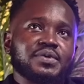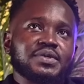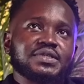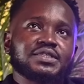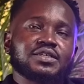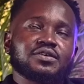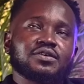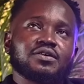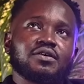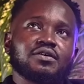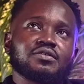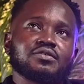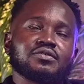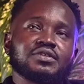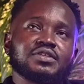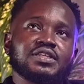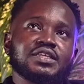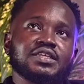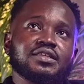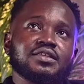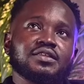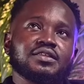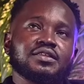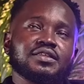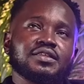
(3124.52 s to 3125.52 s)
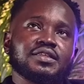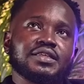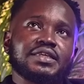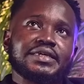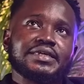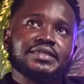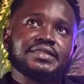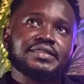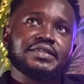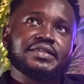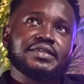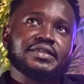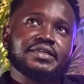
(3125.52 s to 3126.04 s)
may say, oh no,
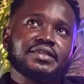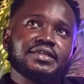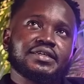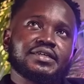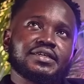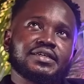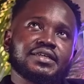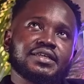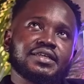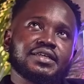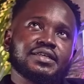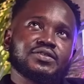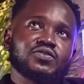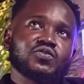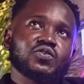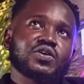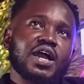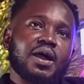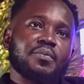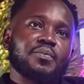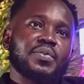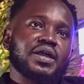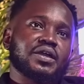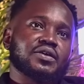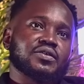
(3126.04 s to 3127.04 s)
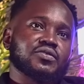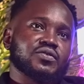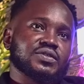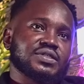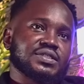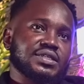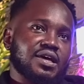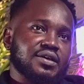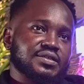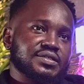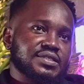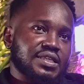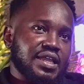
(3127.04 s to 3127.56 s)
Zuckerberg no
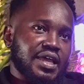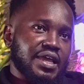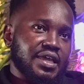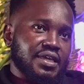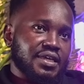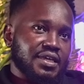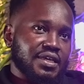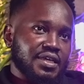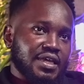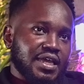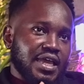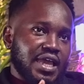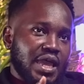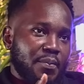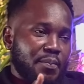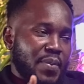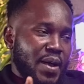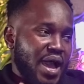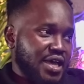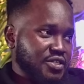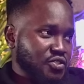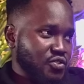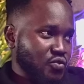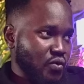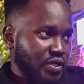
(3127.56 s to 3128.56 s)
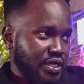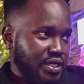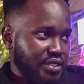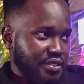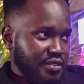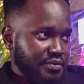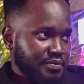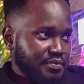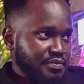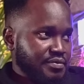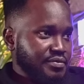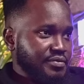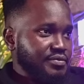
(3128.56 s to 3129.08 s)
sounds like a password.
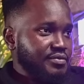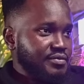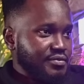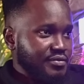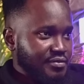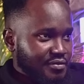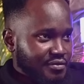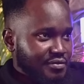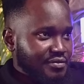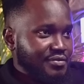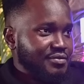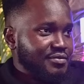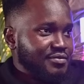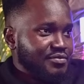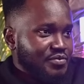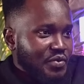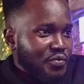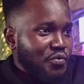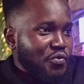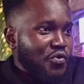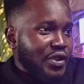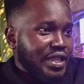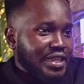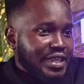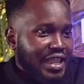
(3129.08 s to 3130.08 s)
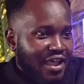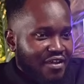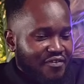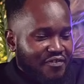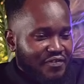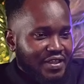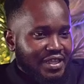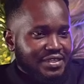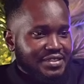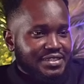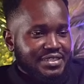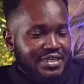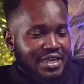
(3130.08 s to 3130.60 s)
People are
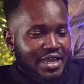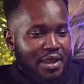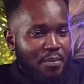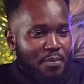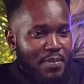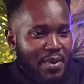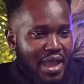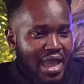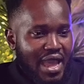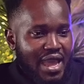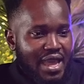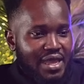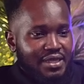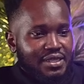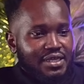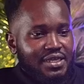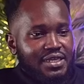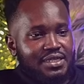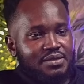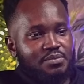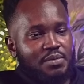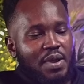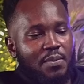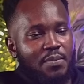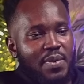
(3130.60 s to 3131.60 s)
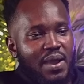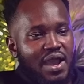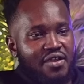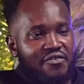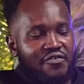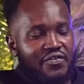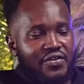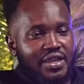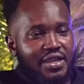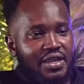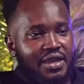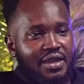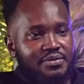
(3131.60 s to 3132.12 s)
laughing. And here, my bar
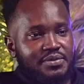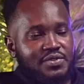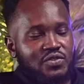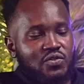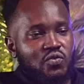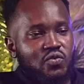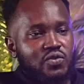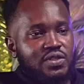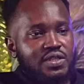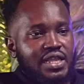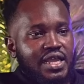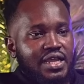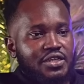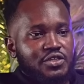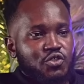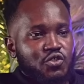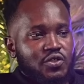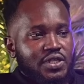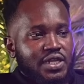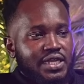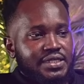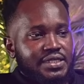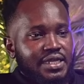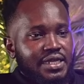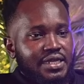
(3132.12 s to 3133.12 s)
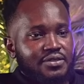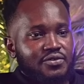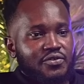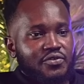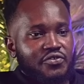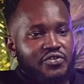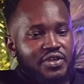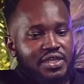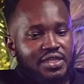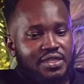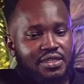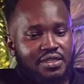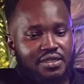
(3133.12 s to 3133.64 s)
Africa. It's good like Jonathan.
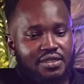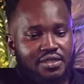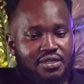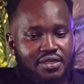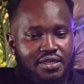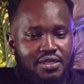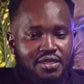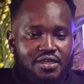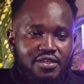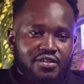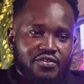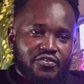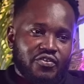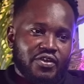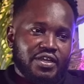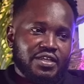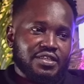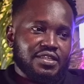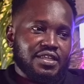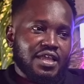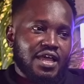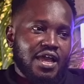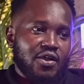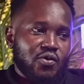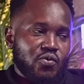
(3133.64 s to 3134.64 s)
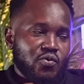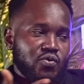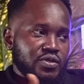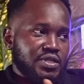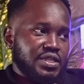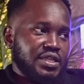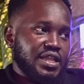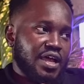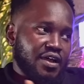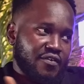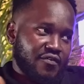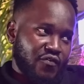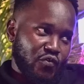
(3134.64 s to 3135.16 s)
Oshene trend now. Good
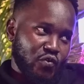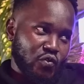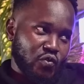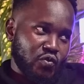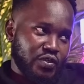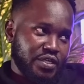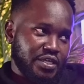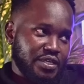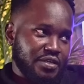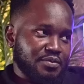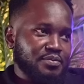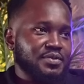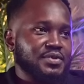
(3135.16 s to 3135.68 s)
luck followed him.